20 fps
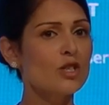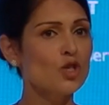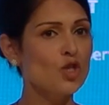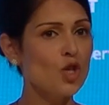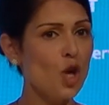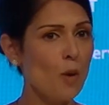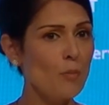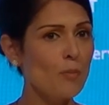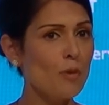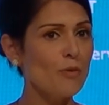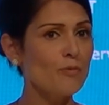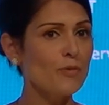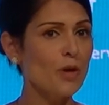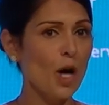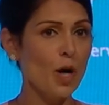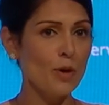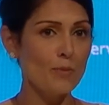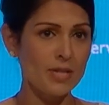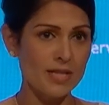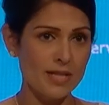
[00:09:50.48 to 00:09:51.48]
The truth
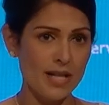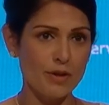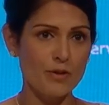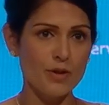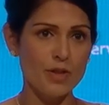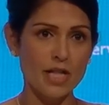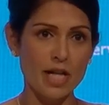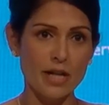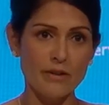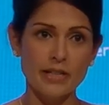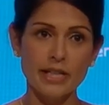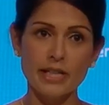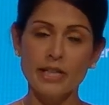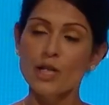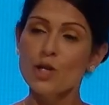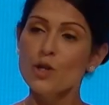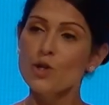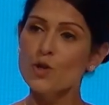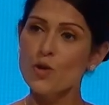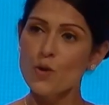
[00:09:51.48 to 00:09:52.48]
is,
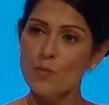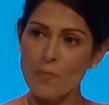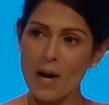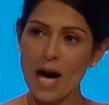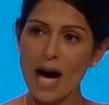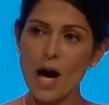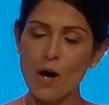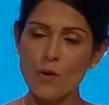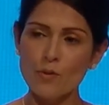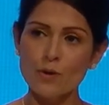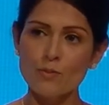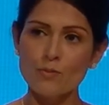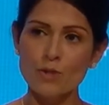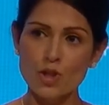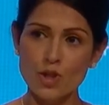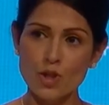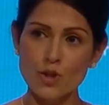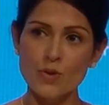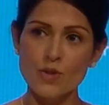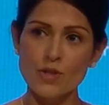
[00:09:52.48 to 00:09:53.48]
I do not know
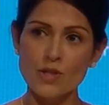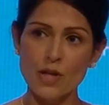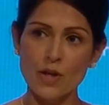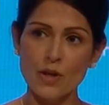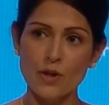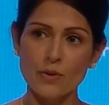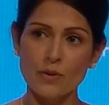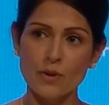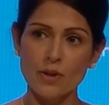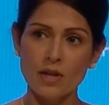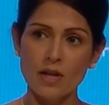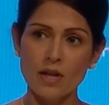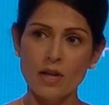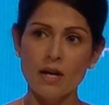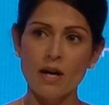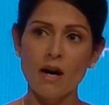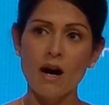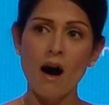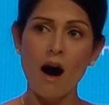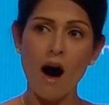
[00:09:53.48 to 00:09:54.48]
if I'm coming
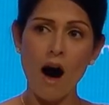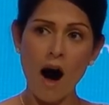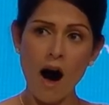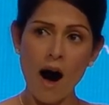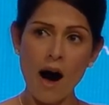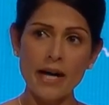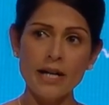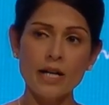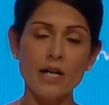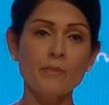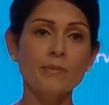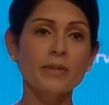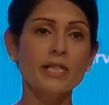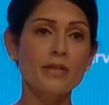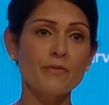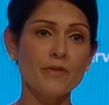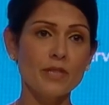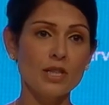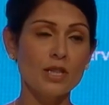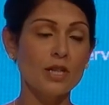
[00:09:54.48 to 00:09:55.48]
or going
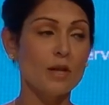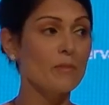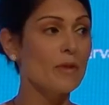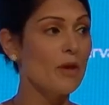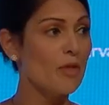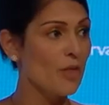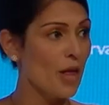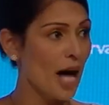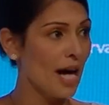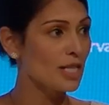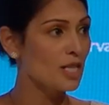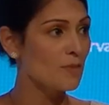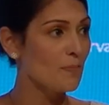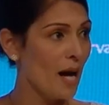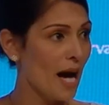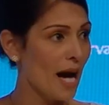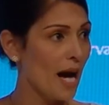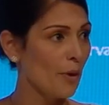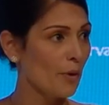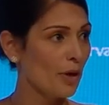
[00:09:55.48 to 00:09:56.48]
going or
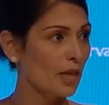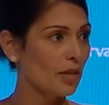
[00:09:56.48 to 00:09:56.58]
coming.